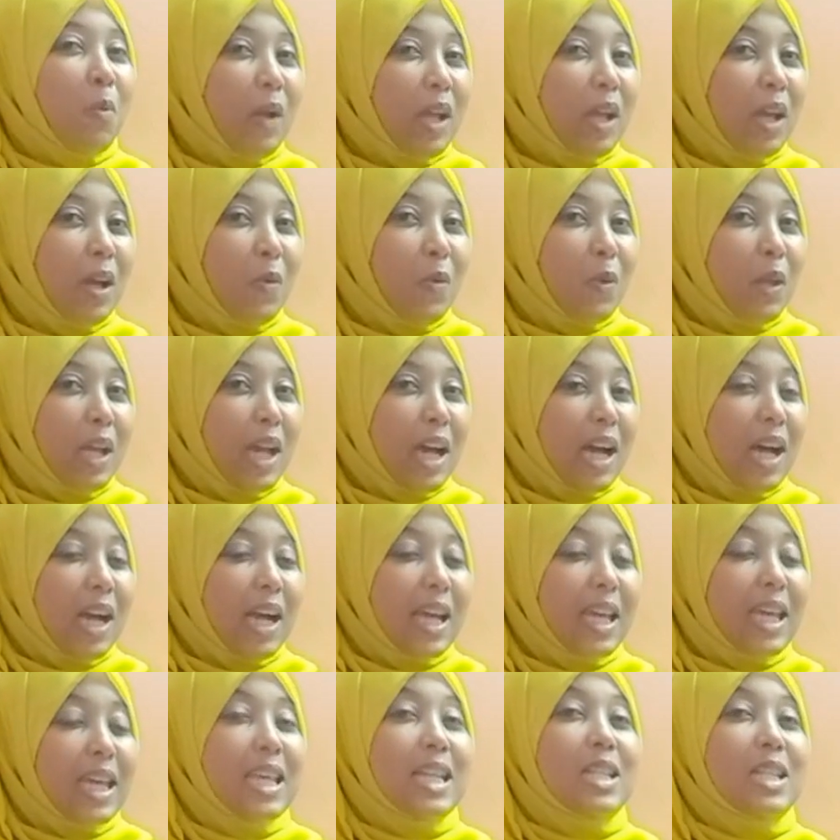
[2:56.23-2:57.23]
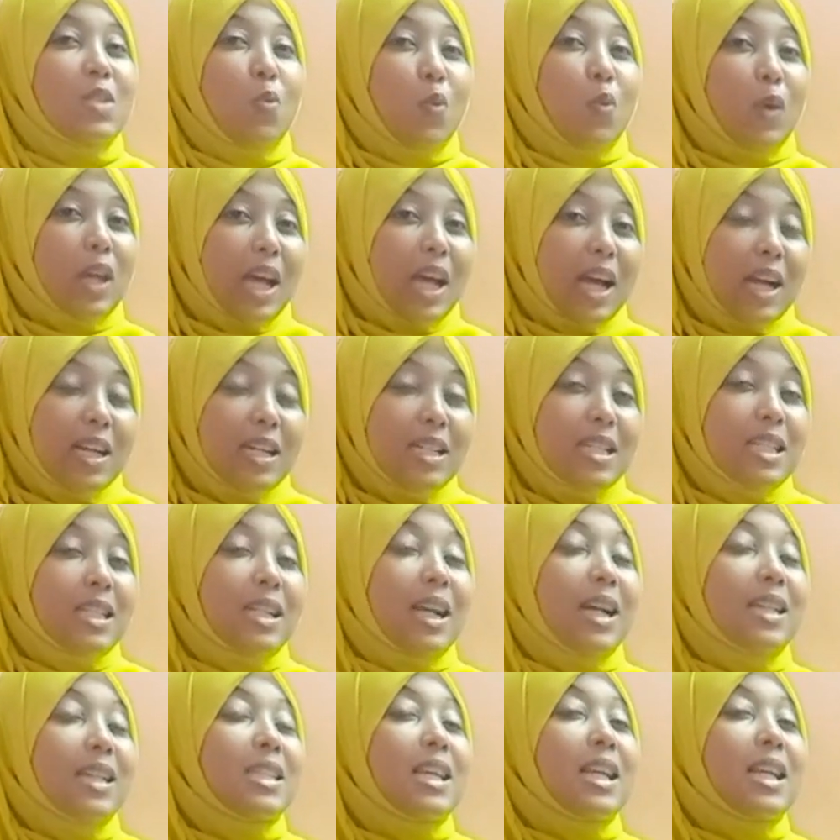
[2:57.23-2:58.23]
where we are
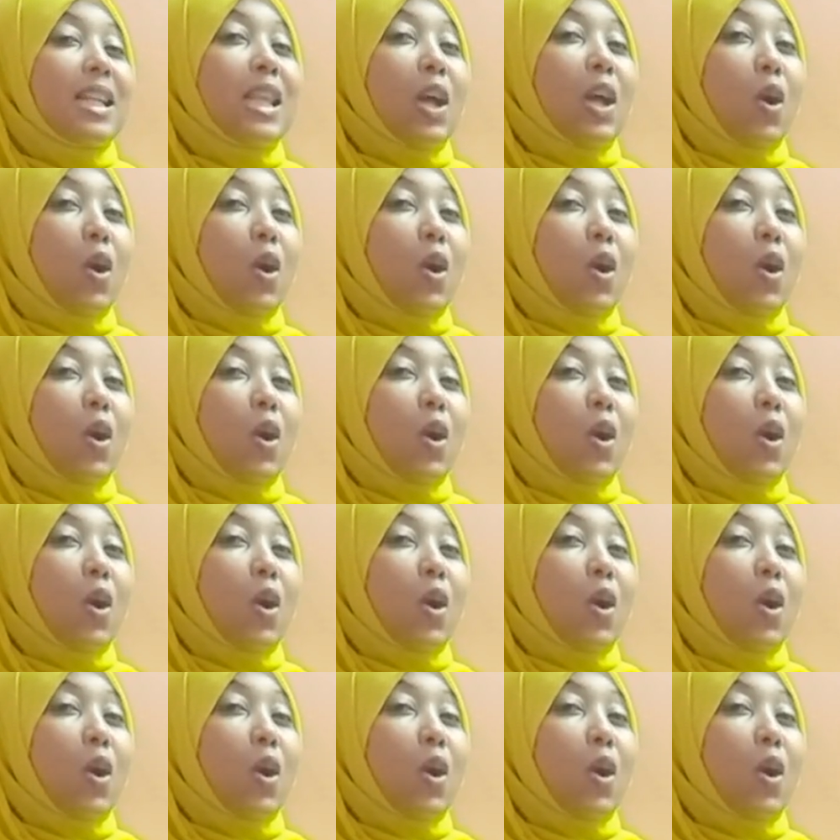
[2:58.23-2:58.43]
discussing